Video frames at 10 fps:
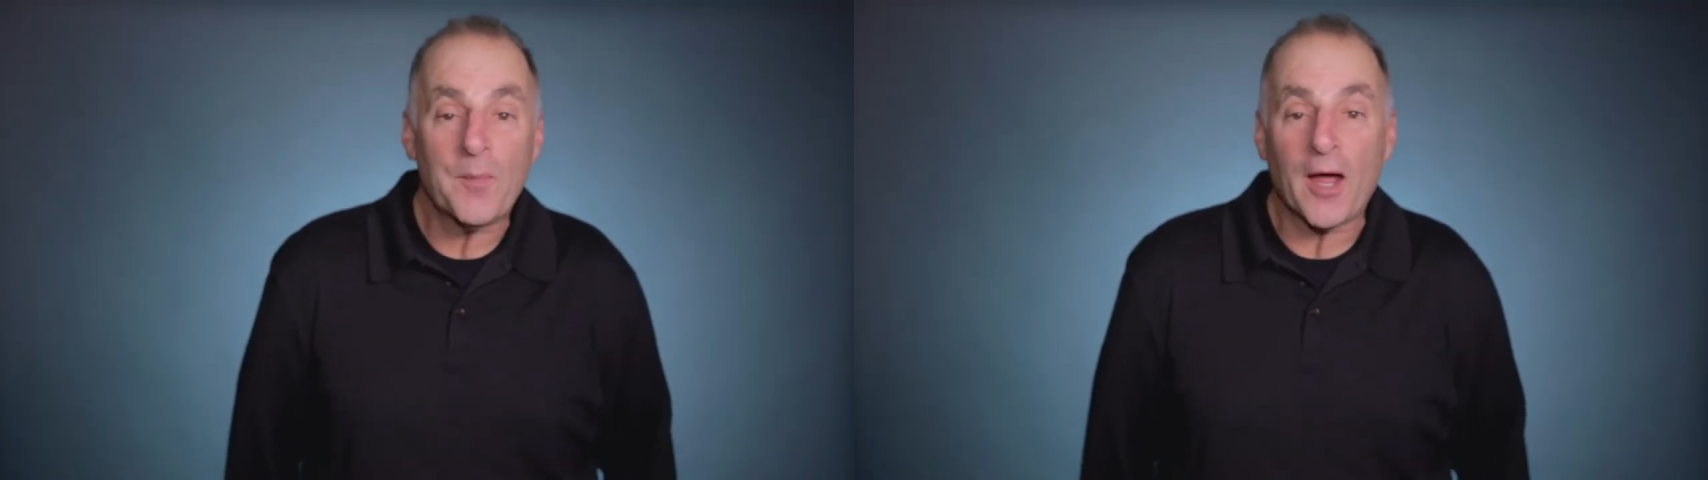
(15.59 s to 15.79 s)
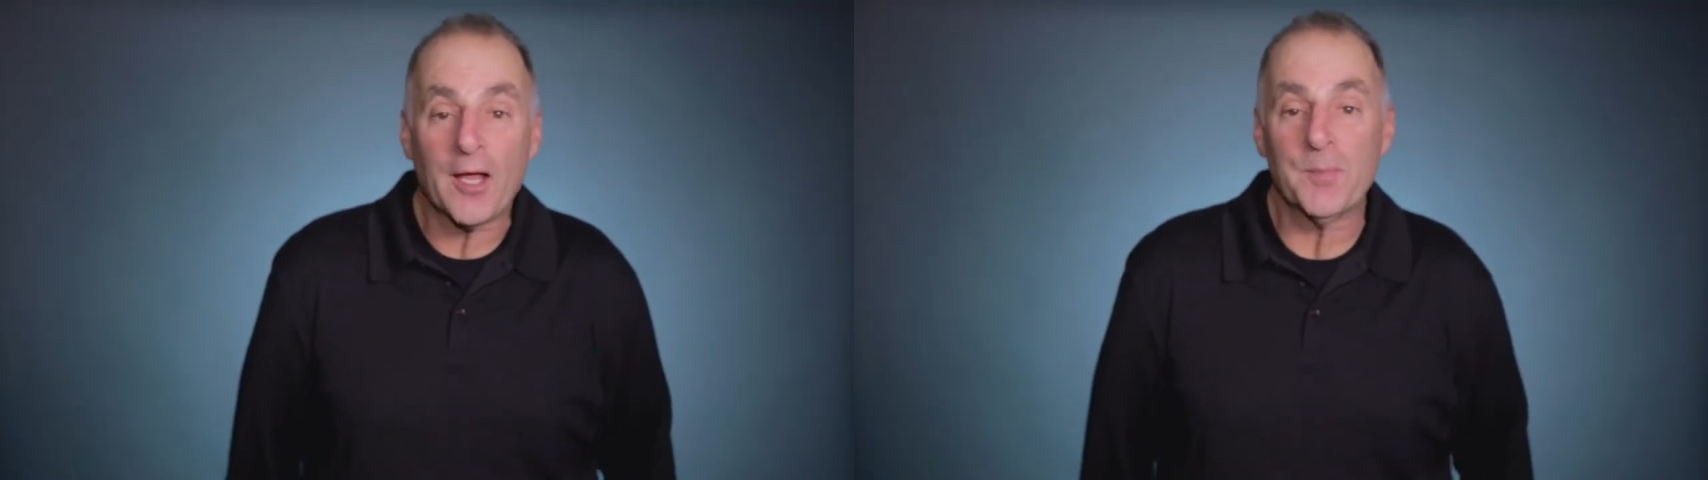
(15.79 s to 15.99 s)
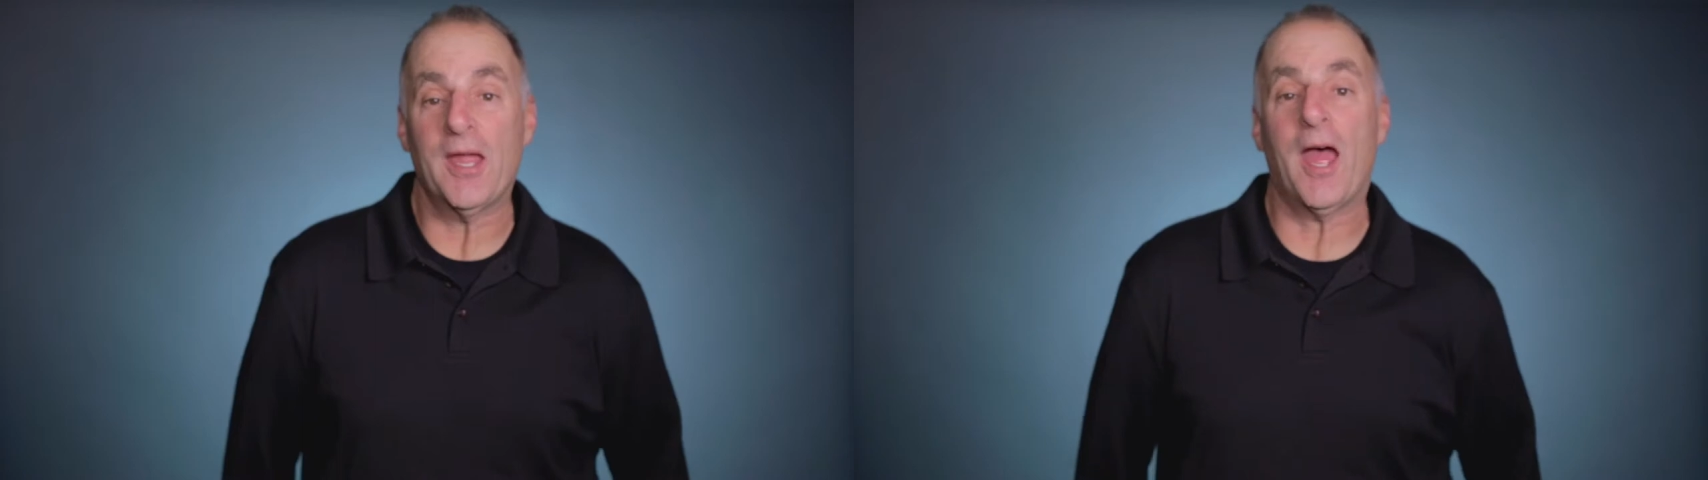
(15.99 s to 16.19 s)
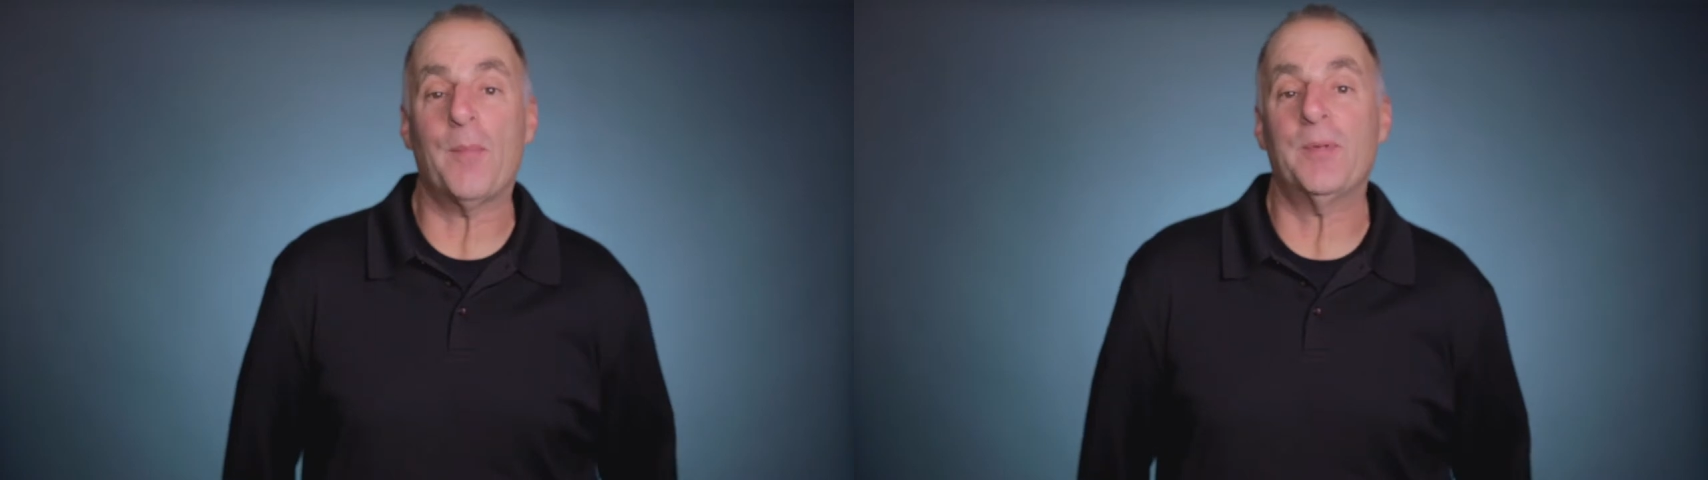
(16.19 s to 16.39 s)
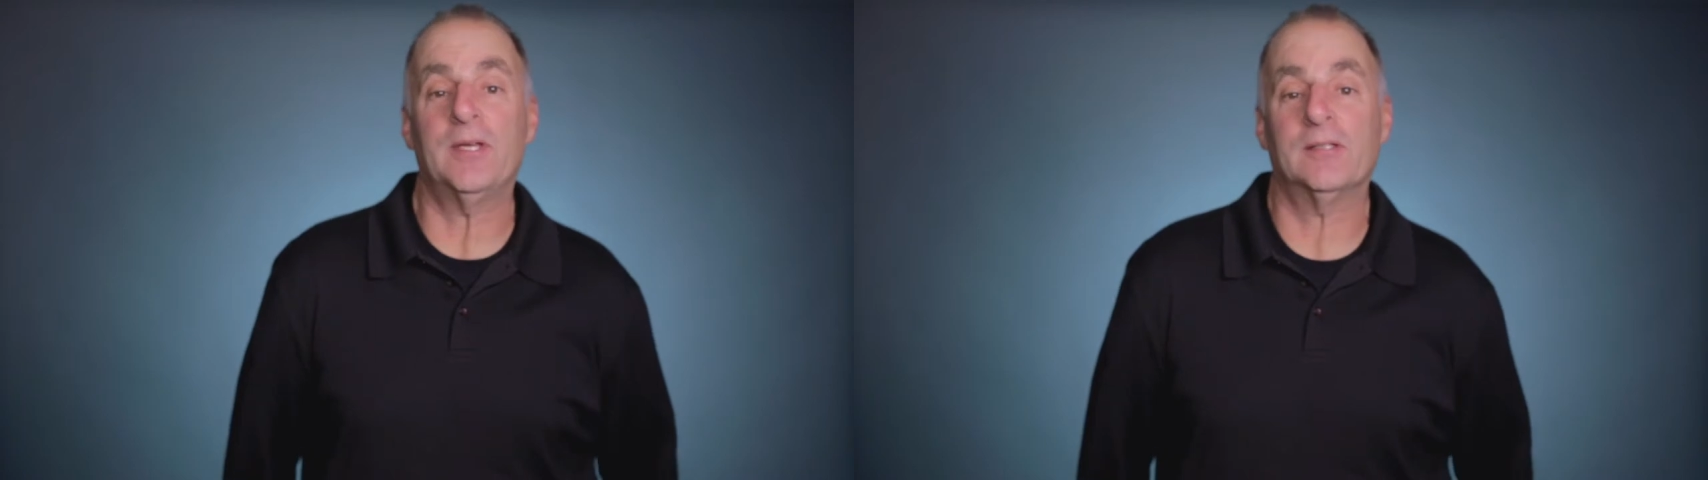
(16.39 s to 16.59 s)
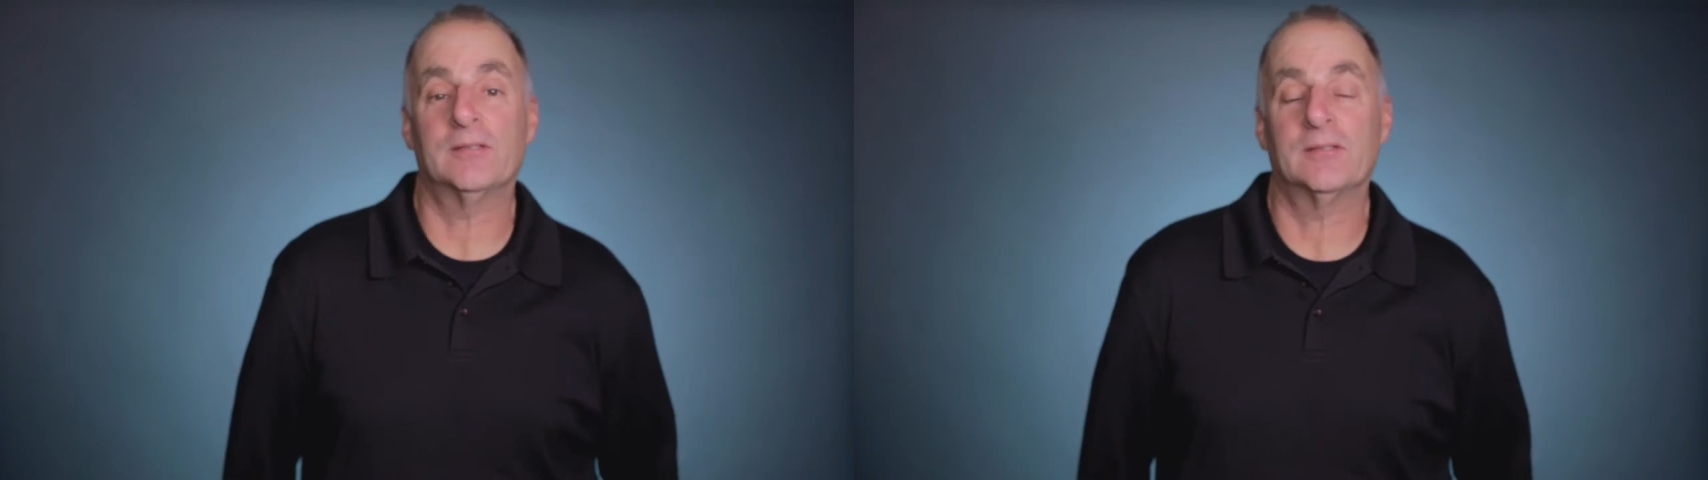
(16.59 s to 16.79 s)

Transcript: not gonna be happy.